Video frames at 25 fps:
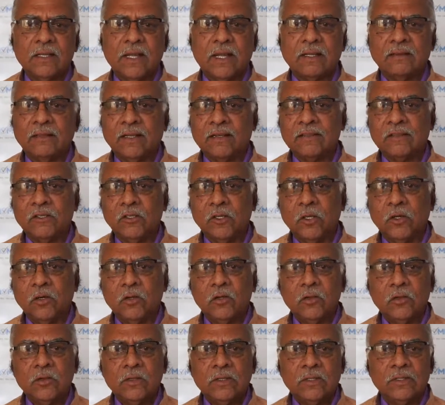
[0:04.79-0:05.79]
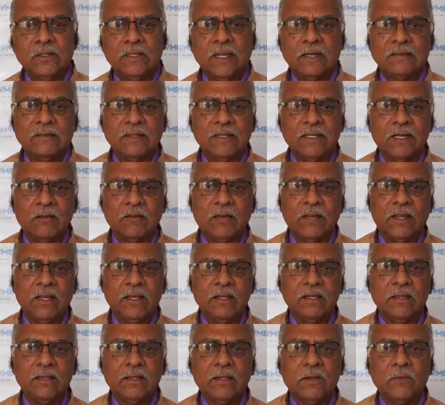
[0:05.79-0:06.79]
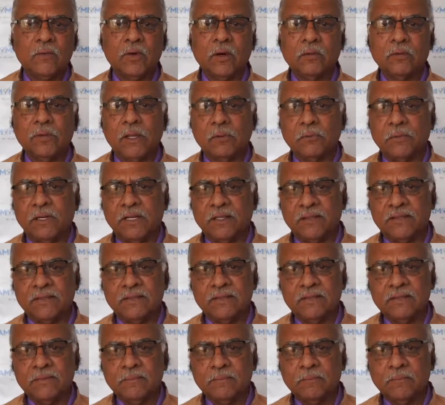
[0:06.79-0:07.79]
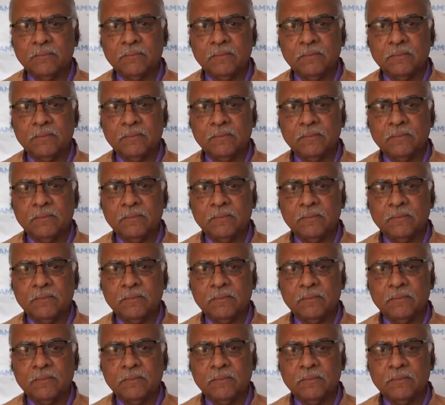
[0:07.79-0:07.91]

and there is no getting away from numbers.